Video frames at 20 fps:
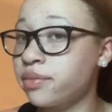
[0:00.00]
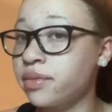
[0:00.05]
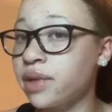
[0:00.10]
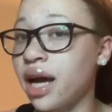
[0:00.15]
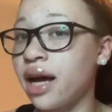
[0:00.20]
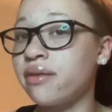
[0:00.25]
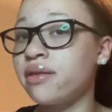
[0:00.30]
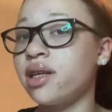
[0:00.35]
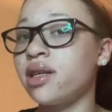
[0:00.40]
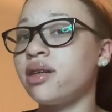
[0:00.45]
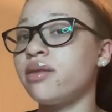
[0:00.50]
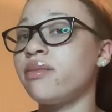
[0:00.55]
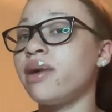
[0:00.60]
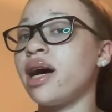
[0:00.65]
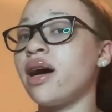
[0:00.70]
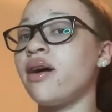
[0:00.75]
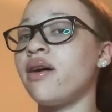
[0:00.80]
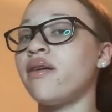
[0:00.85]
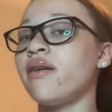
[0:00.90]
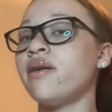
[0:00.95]
I thought
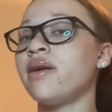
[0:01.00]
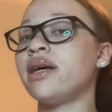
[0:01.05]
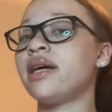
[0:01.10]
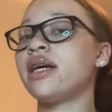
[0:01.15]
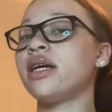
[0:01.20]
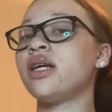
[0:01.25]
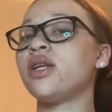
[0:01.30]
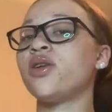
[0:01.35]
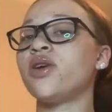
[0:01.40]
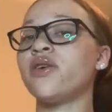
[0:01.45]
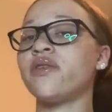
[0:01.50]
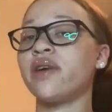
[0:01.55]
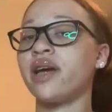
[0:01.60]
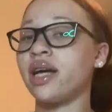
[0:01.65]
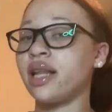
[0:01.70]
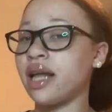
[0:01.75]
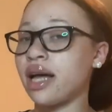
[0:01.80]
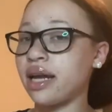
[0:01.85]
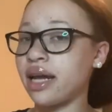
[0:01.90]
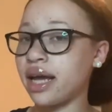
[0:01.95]
about North
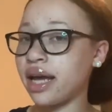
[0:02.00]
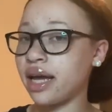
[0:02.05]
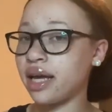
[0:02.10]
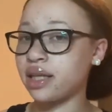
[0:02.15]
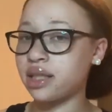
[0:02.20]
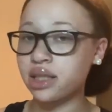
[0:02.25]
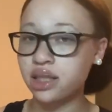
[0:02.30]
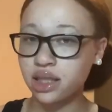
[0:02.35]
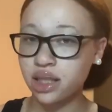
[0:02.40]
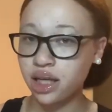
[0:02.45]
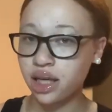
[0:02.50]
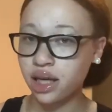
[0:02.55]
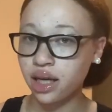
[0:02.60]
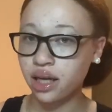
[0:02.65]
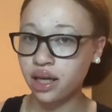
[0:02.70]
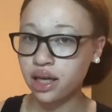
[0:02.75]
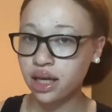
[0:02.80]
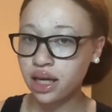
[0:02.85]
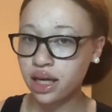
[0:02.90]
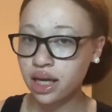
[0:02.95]
Carolina A&T,
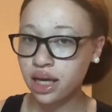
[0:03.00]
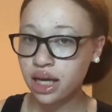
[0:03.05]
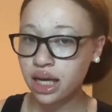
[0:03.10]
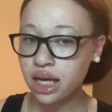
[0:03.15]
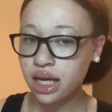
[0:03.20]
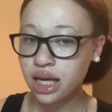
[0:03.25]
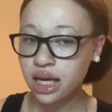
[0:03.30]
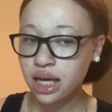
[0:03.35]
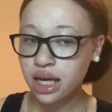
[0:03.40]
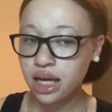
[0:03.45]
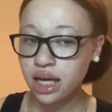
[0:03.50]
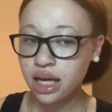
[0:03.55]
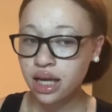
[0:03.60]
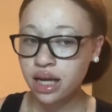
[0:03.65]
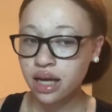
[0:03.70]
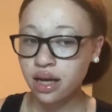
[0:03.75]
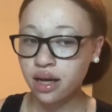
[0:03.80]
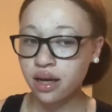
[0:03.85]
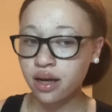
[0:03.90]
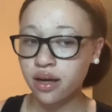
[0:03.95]

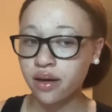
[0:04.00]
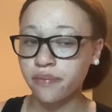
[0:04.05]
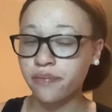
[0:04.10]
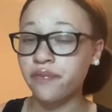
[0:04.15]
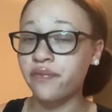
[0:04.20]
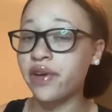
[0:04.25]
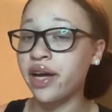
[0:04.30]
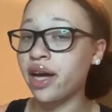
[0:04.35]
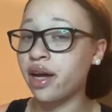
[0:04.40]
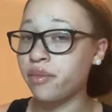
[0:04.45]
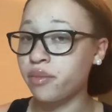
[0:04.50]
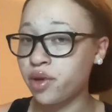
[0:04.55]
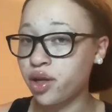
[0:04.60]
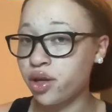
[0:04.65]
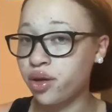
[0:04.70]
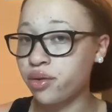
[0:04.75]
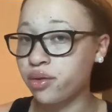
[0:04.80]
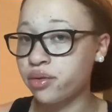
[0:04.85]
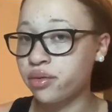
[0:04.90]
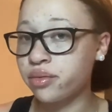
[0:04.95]
um,
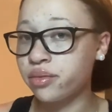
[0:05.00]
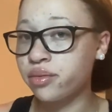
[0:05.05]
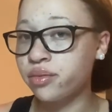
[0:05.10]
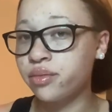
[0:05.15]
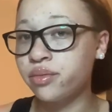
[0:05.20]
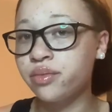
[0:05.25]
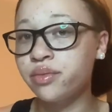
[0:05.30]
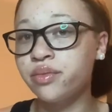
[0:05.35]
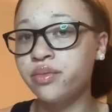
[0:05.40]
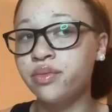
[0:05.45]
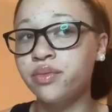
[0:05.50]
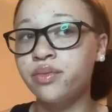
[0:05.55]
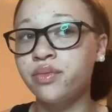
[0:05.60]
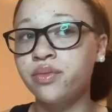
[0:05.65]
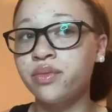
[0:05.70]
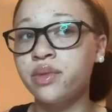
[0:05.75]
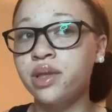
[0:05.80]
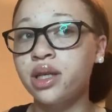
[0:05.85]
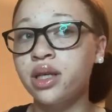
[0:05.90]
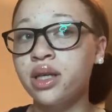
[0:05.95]
FAMU,
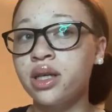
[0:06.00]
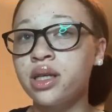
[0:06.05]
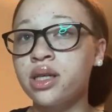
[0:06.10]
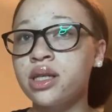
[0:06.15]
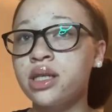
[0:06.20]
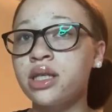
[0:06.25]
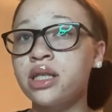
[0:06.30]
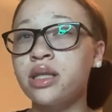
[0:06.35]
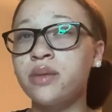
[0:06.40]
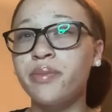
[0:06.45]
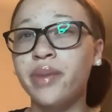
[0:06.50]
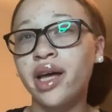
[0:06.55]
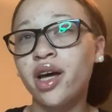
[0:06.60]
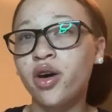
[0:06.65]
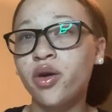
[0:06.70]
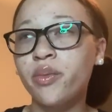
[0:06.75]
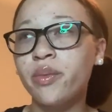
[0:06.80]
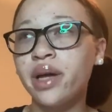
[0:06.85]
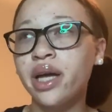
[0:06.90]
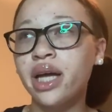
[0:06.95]

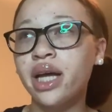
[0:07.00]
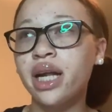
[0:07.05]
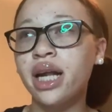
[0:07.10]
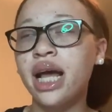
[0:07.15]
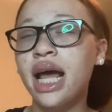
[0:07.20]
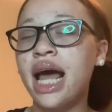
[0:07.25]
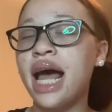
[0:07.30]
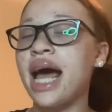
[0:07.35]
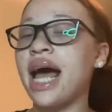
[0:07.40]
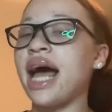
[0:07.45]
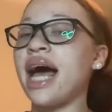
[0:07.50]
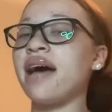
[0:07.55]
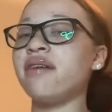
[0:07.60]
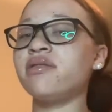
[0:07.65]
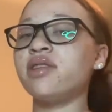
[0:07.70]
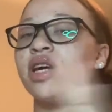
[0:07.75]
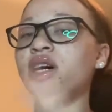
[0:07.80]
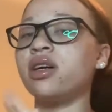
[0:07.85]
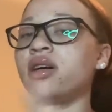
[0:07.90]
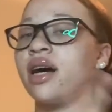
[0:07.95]
Spelman. I
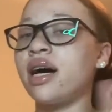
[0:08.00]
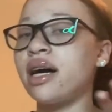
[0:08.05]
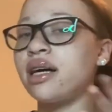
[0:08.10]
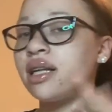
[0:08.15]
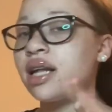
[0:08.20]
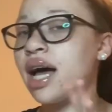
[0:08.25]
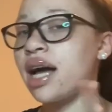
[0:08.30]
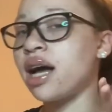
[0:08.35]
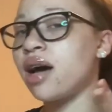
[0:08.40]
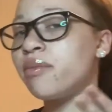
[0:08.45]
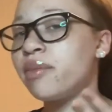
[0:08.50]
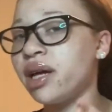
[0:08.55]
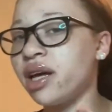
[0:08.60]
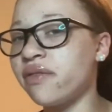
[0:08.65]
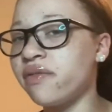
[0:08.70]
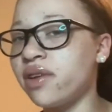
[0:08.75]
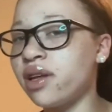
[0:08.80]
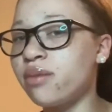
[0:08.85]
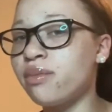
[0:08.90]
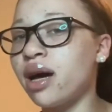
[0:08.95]
thought like I'm
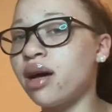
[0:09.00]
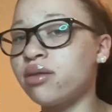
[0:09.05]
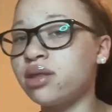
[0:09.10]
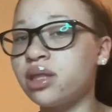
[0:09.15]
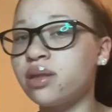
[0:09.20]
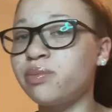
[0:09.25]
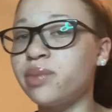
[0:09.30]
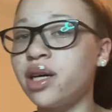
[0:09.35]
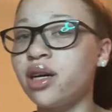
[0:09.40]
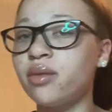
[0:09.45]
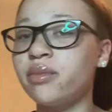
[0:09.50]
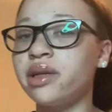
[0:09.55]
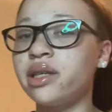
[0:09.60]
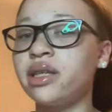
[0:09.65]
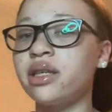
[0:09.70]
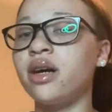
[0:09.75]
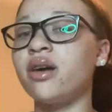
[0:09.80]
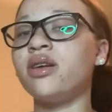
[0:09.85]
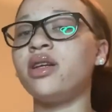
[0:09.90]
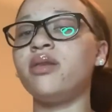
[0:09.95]
iffy about
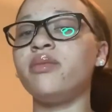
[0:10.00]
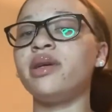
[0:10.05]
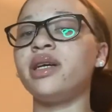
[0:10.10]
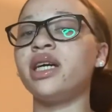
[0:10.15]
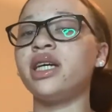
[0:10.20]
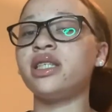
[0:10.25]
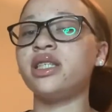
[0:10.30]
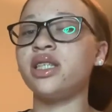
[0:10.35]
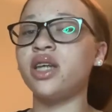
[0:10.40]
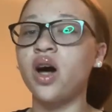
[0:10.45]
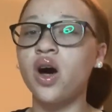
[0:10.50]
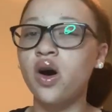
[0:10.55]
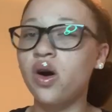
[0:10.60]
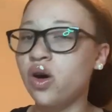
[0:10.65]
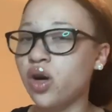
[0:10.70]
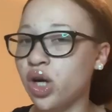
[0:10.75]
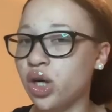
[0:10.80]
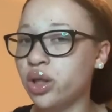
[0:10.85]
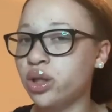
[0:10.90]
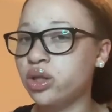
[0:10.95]
Spelman only because it's an all
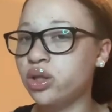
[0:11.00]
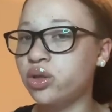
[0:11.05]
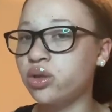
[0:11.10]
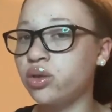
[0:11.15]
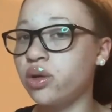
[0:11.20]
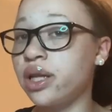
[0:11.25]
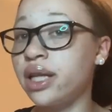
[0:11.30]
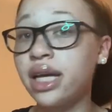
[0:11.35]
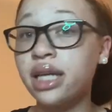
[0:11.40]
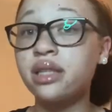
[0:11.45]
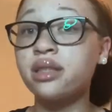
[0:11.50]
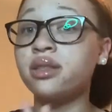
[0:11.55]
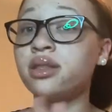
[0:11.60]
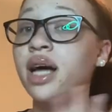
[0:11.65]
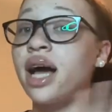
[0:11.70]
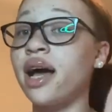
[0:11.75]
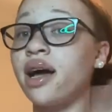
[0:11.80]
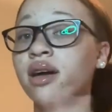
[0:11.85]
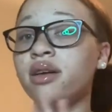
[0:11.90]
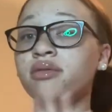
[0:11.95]
girls school, and that's
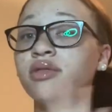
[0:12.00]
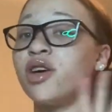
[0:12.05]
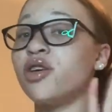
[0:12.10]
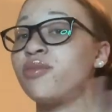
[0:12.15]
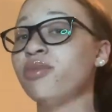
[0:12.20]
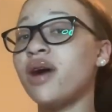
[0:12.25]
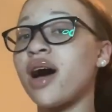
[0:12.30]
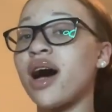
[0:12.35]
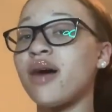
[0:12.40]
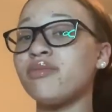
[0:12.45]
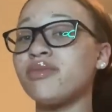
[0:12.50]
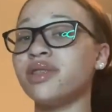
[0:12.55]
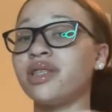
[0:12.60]
like no problem.